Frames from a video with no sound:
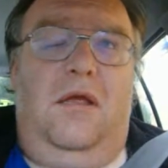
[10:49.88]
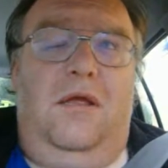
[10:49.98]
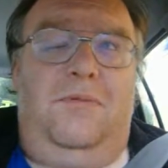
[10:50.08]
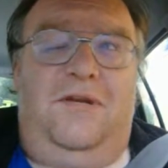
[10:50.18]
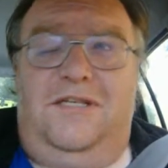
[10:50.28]

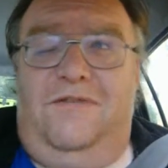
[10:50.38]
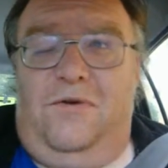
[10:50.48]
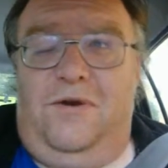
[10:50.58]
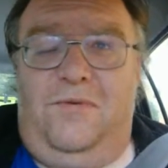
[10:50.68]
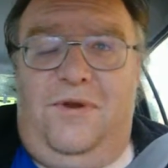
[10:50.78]
because I've
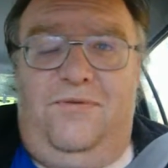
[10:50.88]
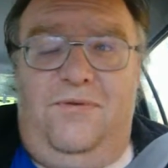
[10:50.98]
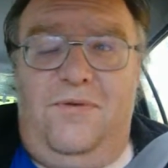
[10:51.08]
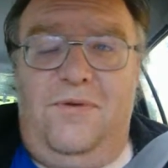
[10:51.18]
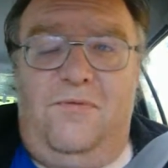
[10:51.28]
already went
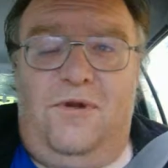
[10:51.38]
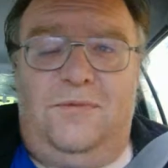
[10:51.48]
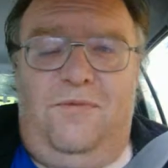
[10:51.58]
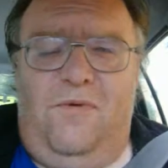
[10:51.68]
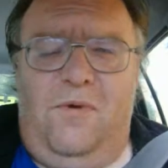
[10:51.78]
through them
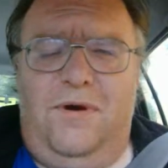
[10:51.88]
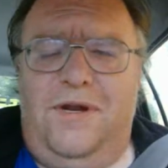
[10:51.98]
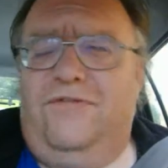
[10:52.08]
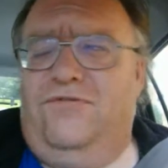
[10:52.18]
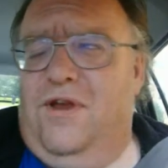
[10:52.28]
once before,
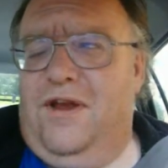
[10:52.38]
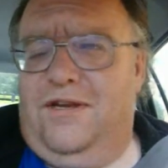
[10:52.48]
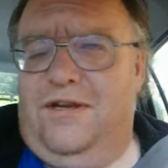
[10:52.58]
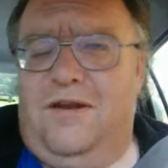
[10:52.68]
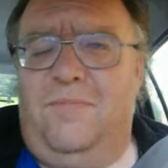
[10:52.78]
and I
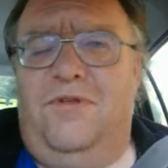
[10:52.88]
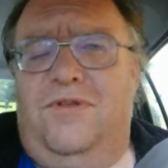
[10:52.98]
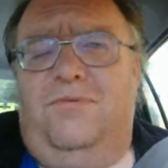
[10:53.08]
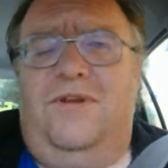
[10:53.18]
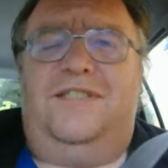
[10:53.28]
tried a couple
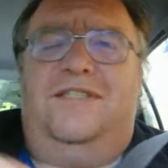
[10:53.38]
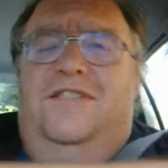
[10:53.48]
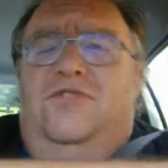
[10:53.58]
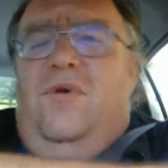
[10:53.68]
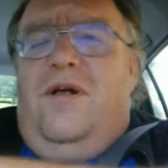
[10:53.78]
other
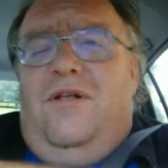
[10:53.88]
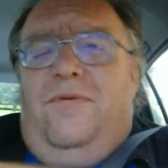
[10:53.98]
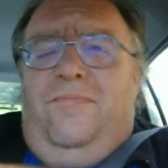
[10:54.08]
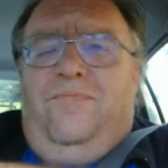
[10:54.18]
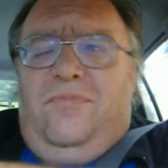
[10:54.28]
places as well